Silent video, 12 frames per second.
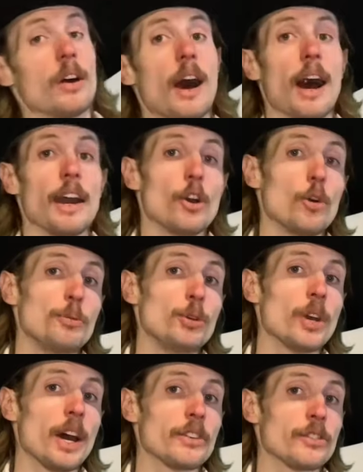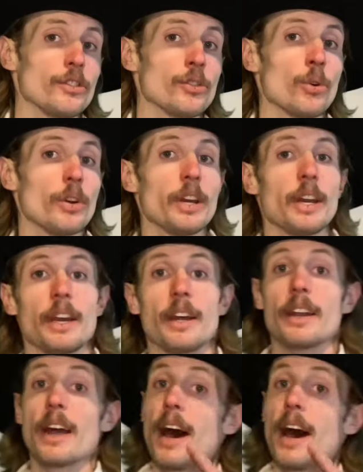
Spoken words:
I hope you guys enjoy, and